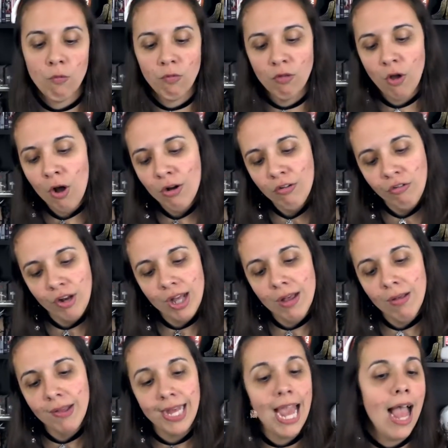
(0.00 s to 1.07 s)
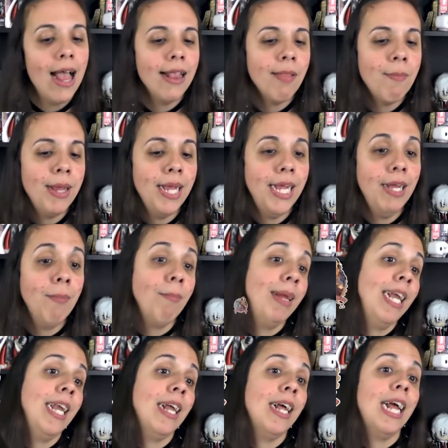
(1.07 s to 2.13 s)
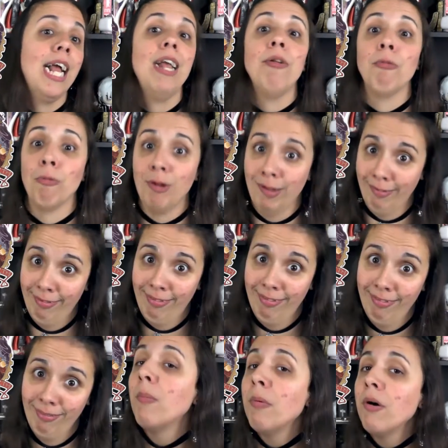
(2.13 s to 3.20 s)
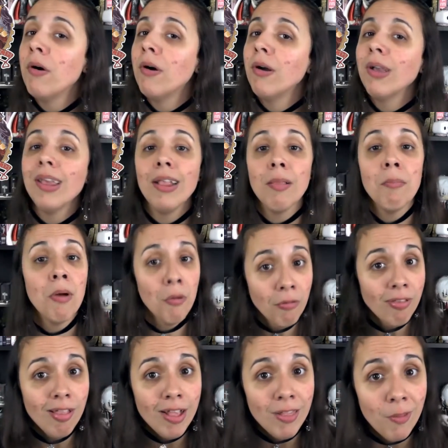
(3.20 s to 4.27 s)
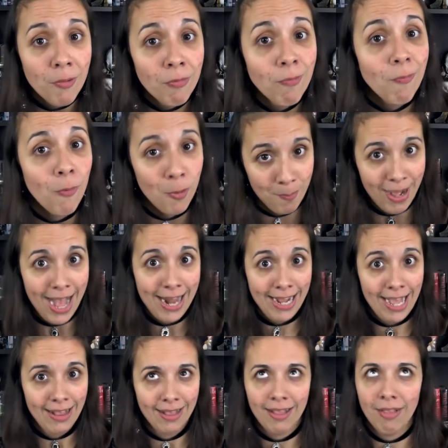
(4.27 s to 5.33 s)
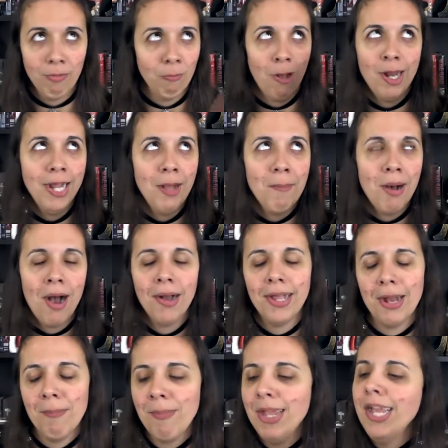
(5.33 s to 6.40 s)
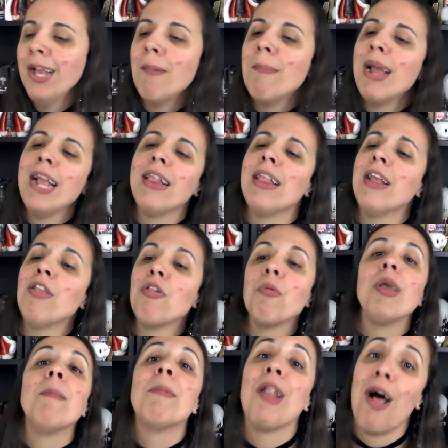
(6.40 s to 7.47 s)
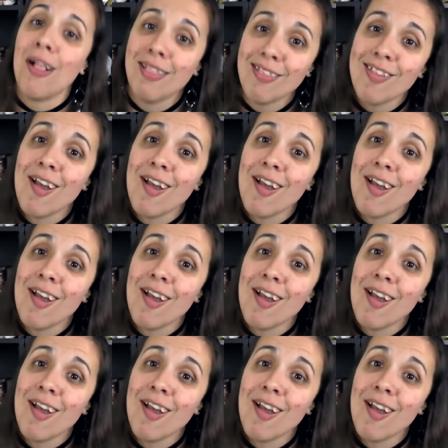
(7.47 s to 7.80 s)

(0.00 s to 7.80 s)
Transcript: So Scarsdale, Yasmin, Mina, and Rhys. The book is mostly those four badasses running amok and being amazing doing plot